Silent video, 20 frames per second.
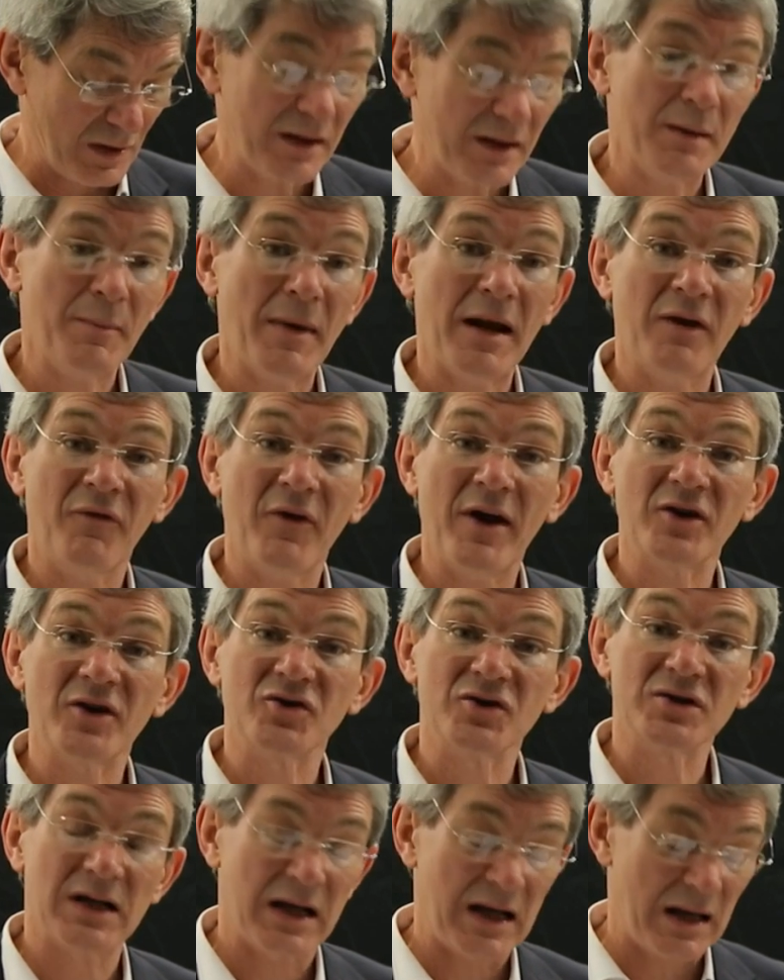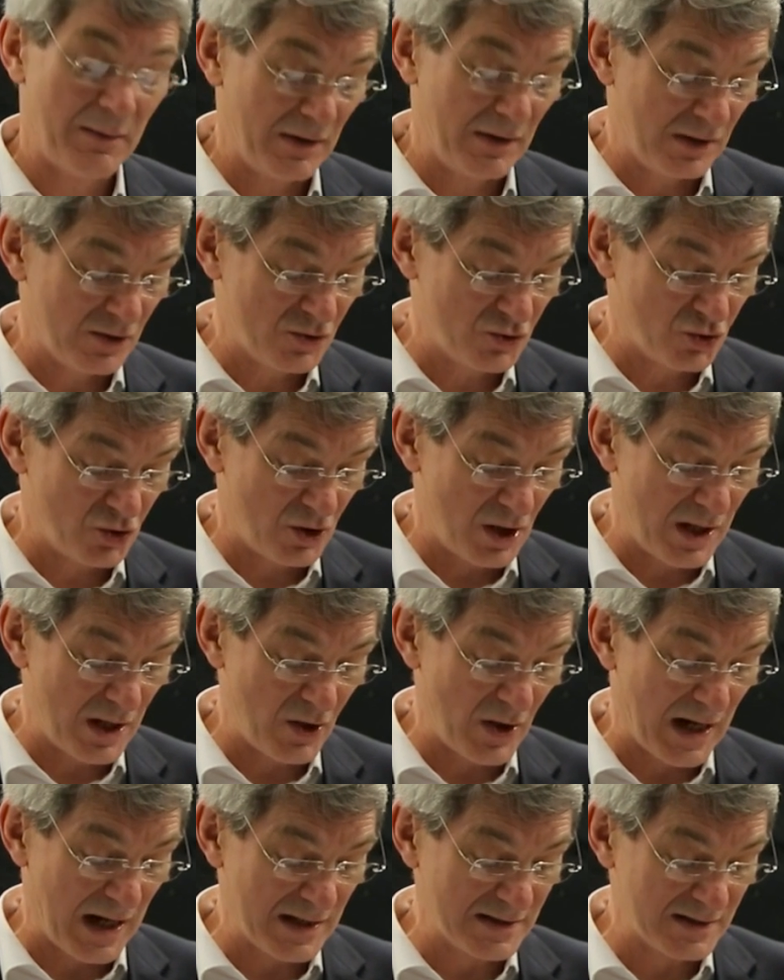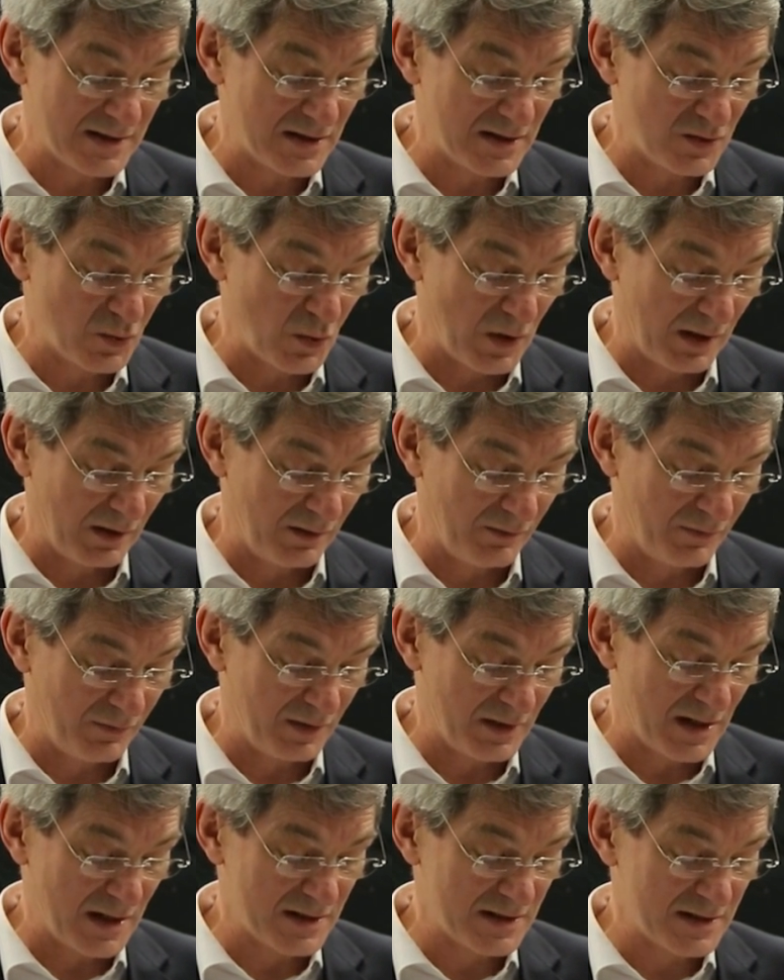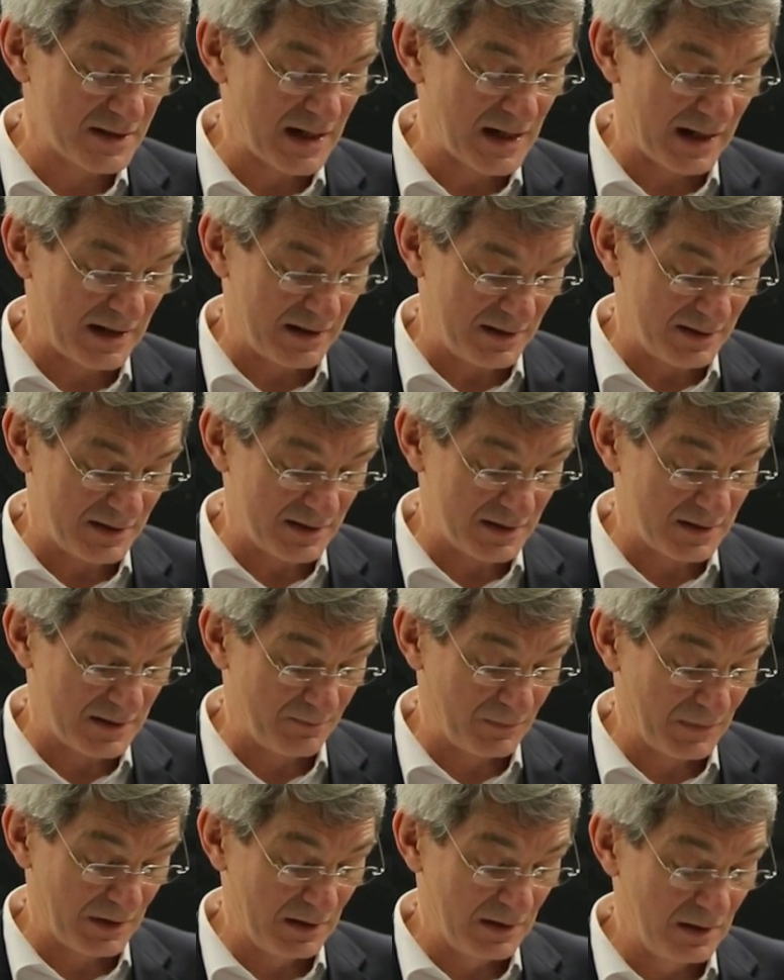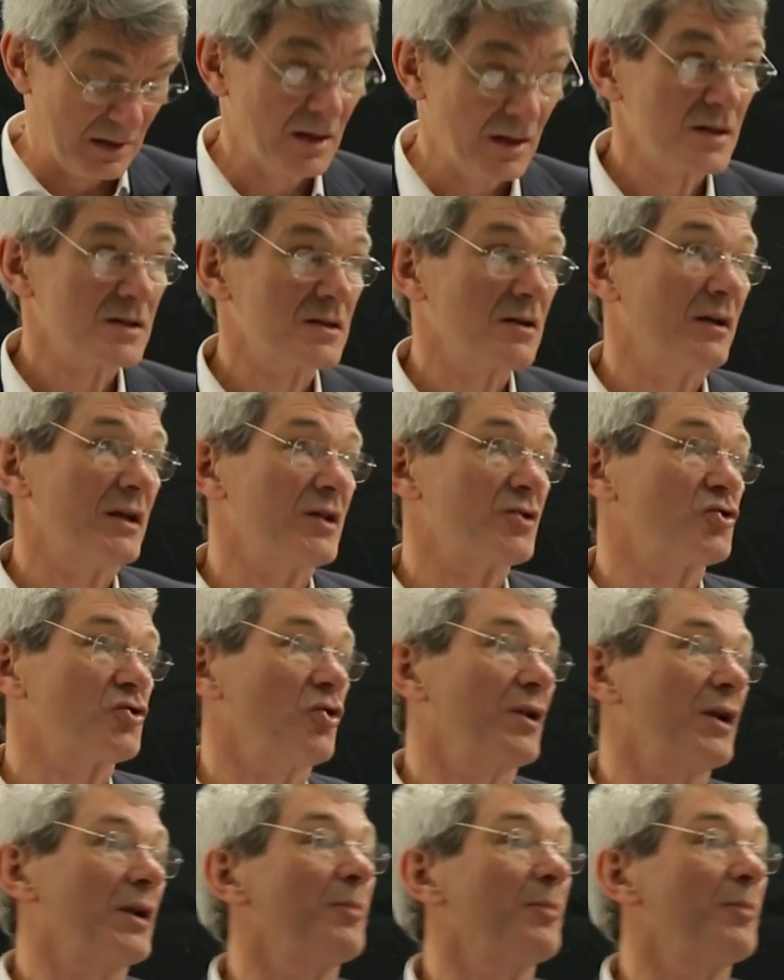the manufacturers claim it'll dry your hands in 12 seconds. So let's draw a